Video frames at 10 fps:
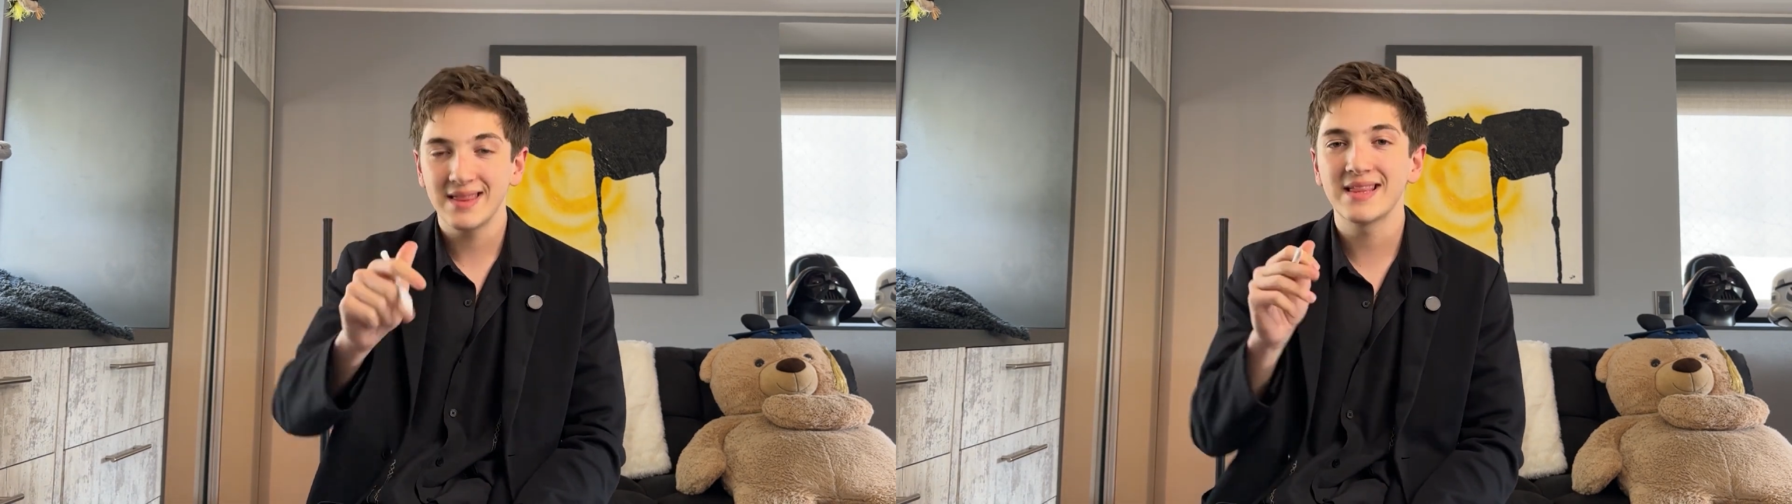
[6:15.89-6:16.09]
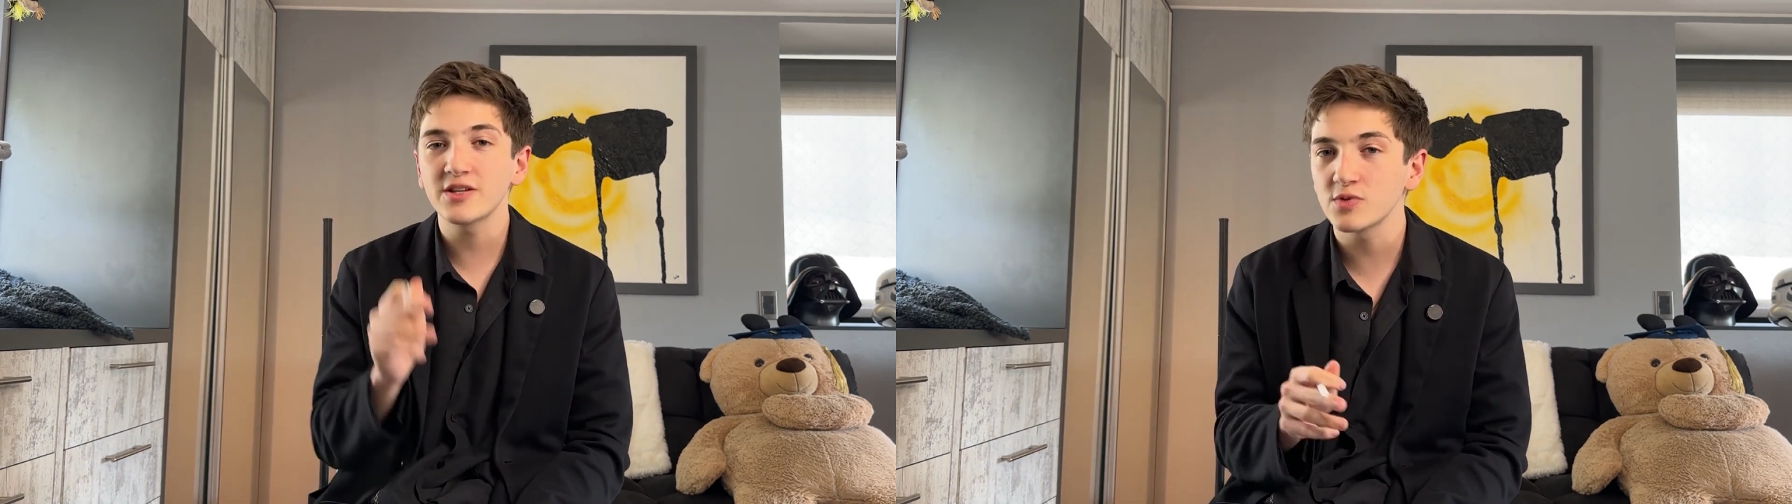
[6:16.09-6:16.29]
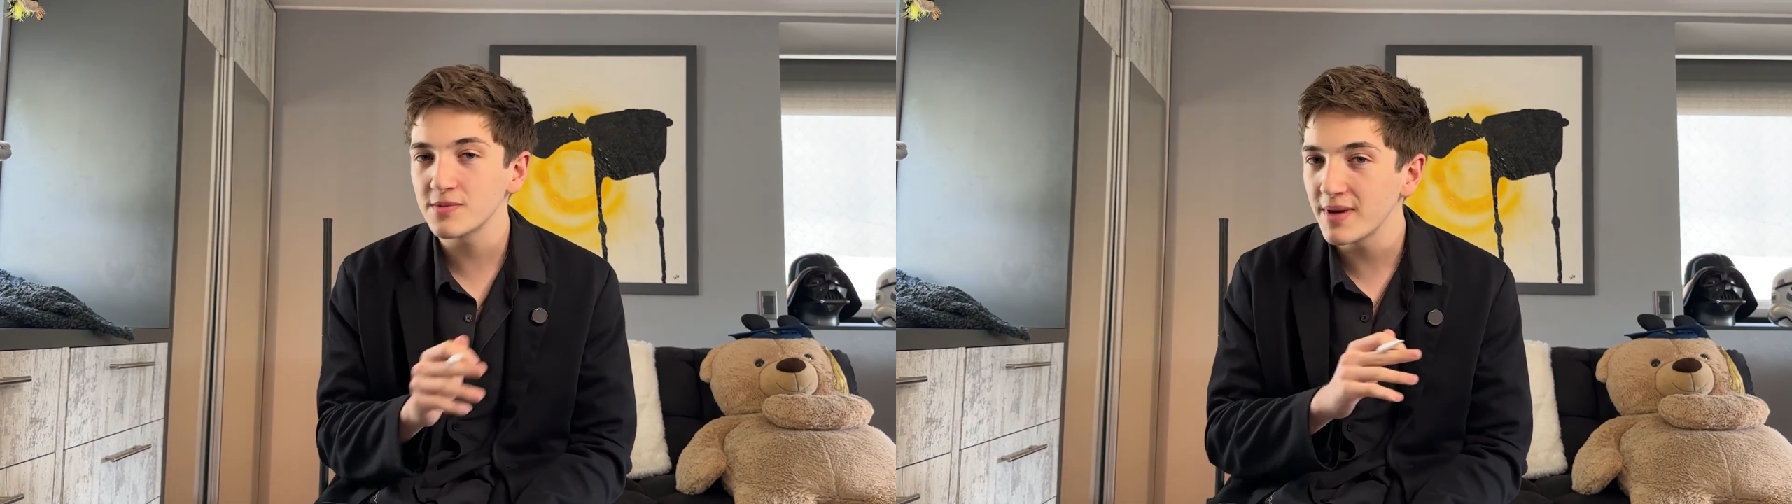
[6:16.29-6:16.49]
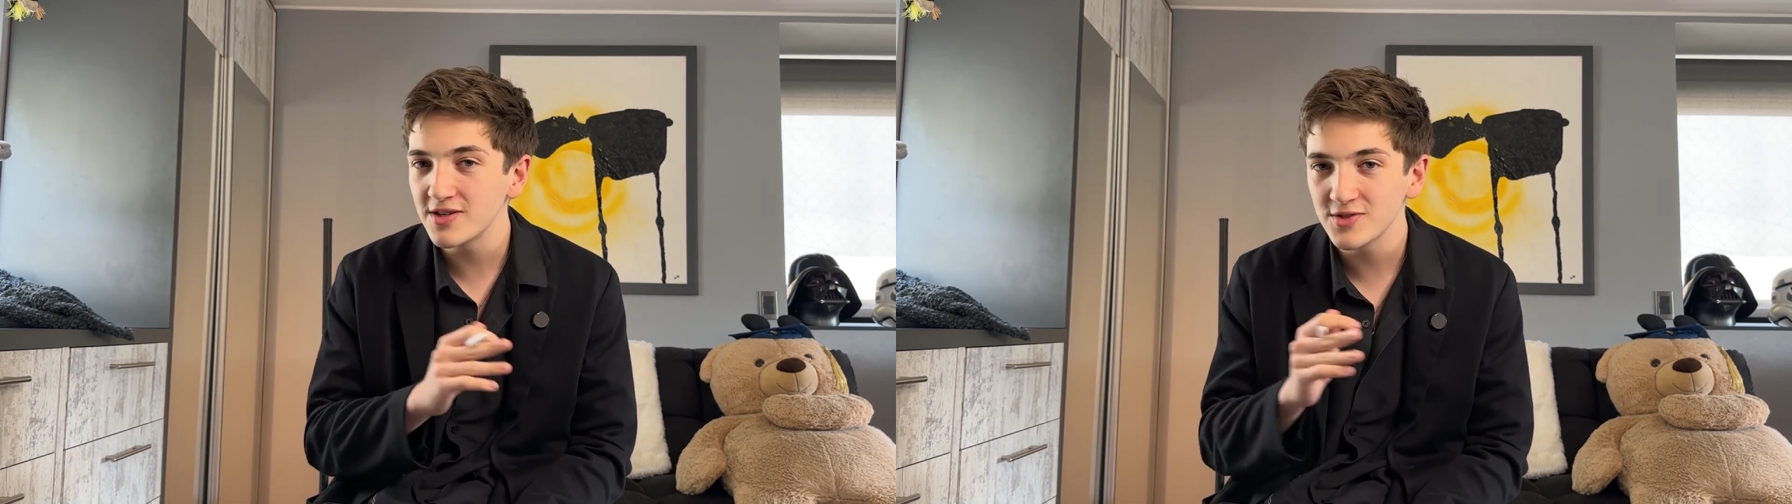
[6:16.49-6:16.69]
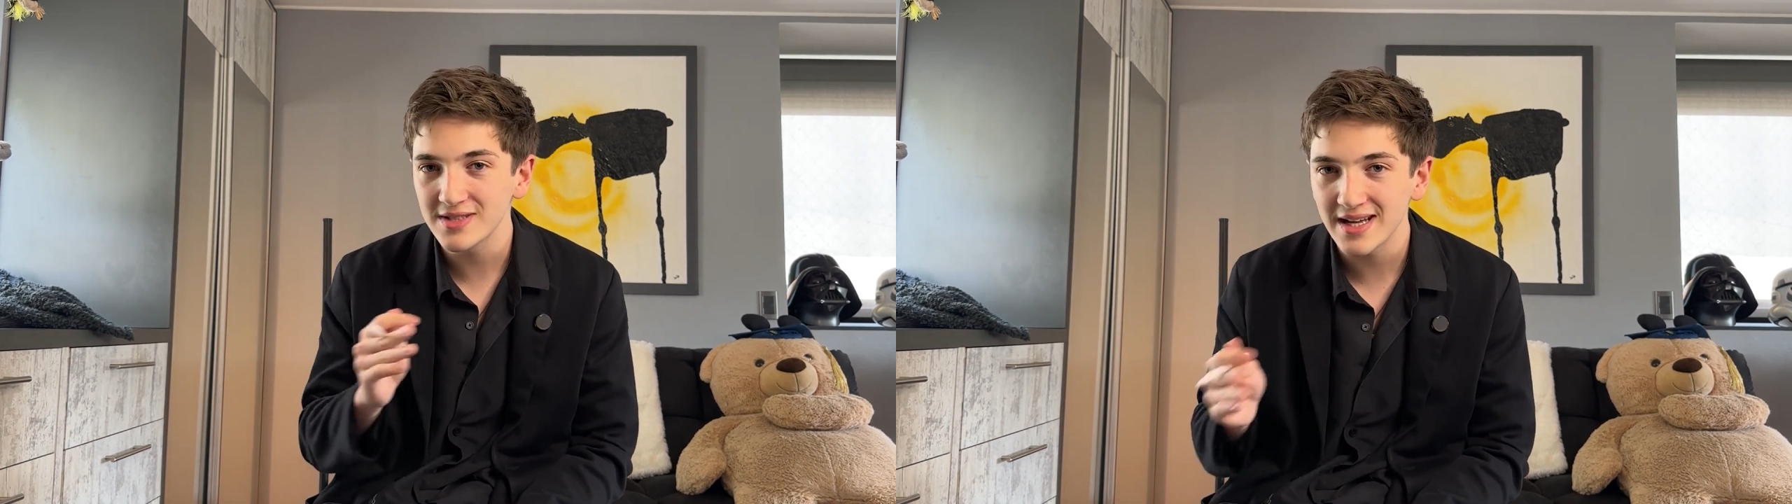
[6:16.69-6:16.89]
That's what
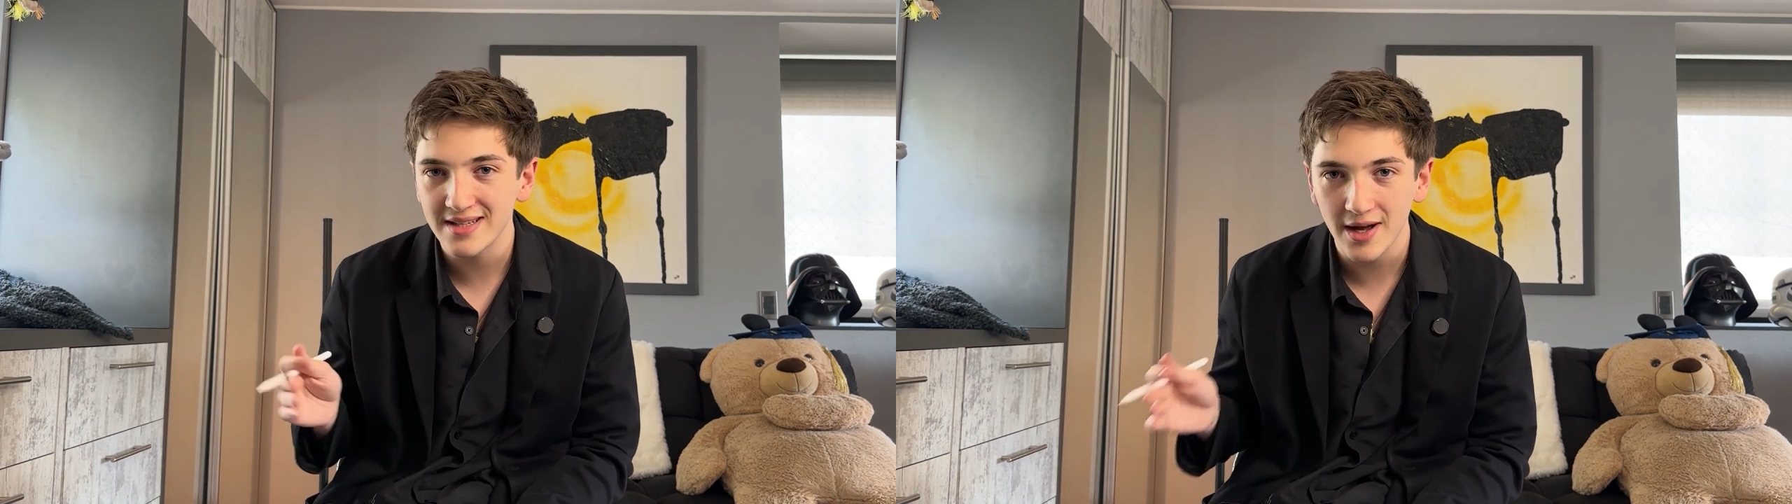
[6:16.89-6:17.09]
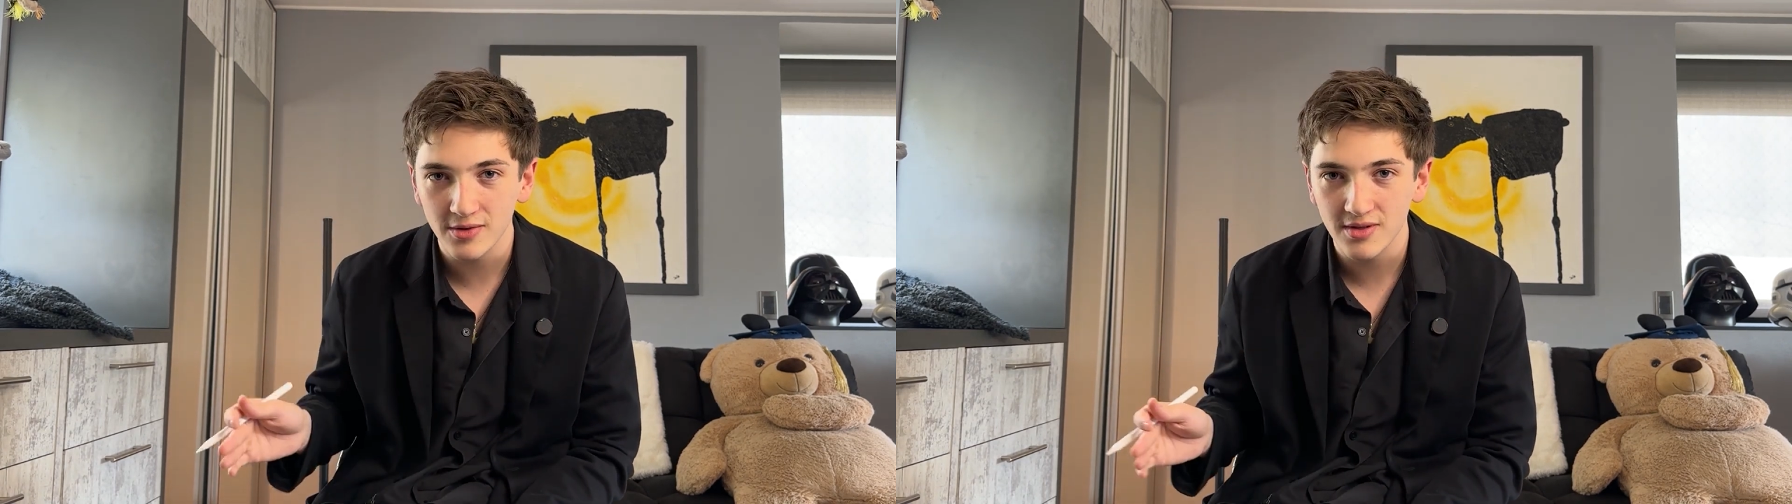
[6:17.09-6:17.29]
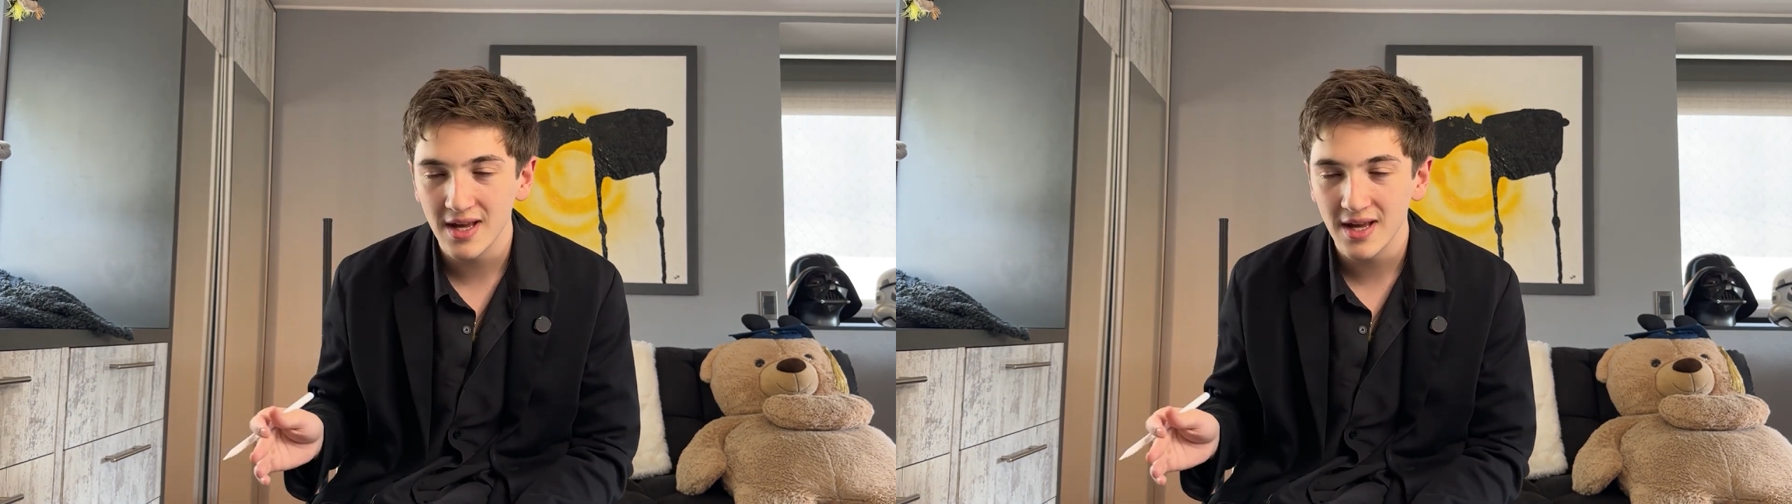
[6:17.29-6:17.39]
makes you stand out.